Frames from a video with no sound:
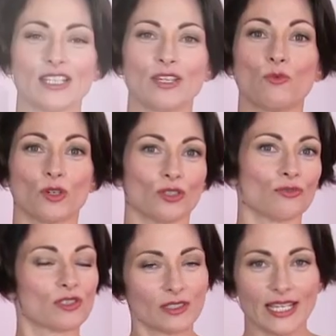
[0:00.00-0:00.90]
the
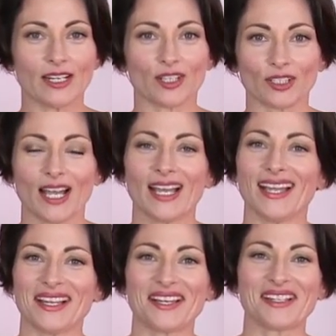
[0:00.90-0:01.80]
world's leader
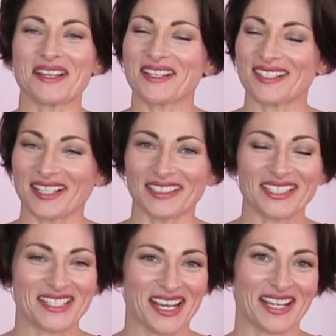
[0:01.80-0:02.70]
in
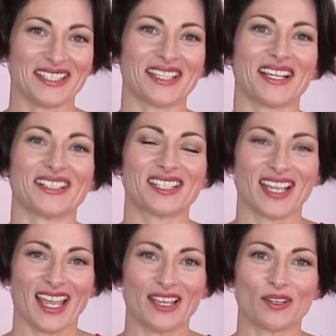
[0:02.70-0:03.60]
selling dance and
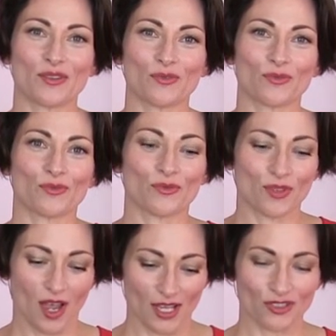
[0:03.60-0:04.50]
skate
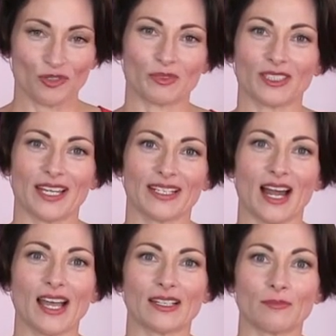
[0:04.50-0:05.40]
costume related
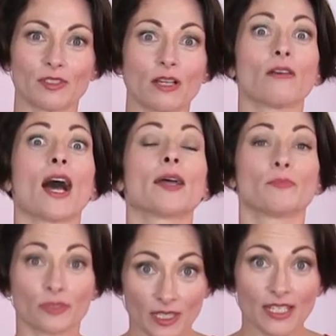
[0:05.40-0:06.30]
items, so
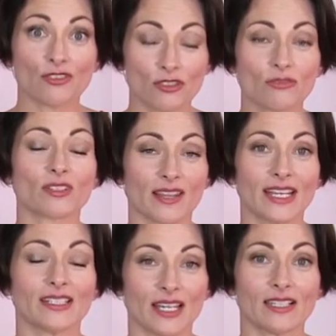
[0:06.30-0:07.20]
I'm pretty sure
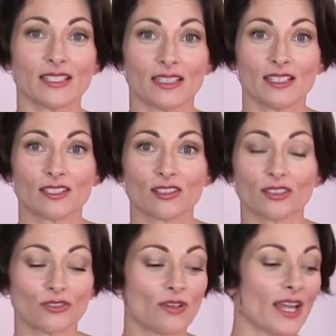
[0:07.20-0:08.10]
they tested this
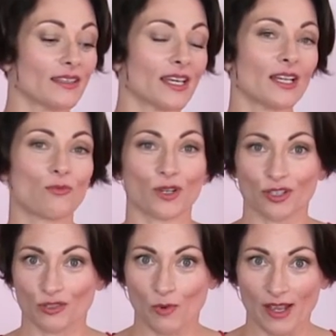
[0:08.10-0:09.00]
glue and that it
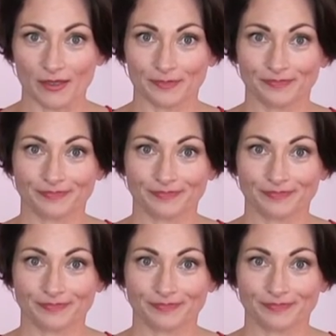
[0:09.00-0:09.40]
works well.